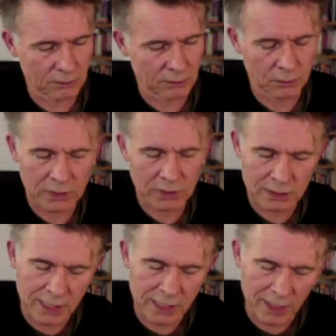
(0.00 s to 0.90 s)
with the
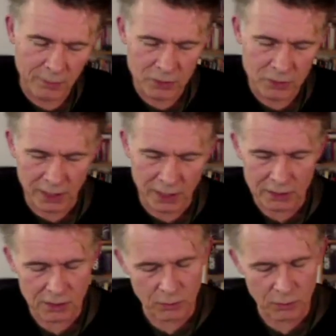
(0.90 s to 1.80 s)
same
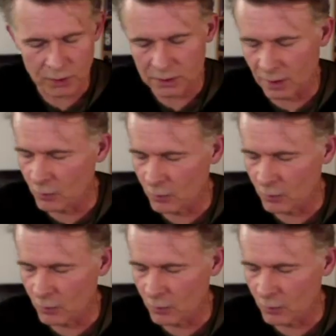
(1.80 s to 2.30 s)
gesture, with the same